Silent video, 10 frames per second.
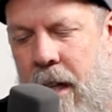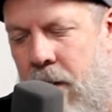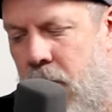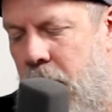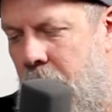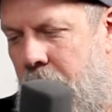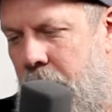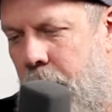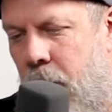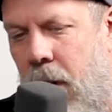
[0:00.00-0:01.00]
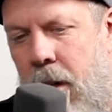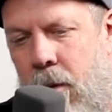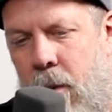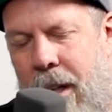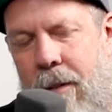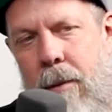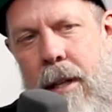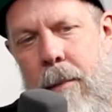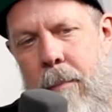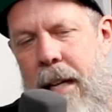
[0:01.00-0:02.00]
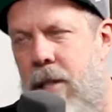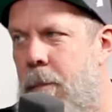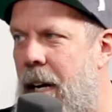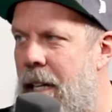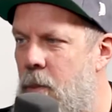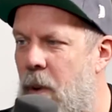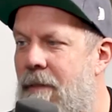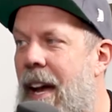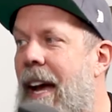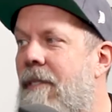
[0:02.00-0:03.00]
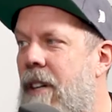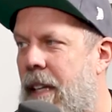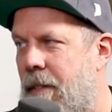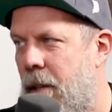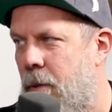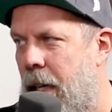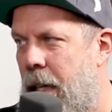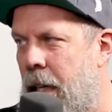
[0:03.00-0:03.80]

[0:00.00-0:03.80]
I'll share it tomorrow. We're giving away the best prize we've ever given away.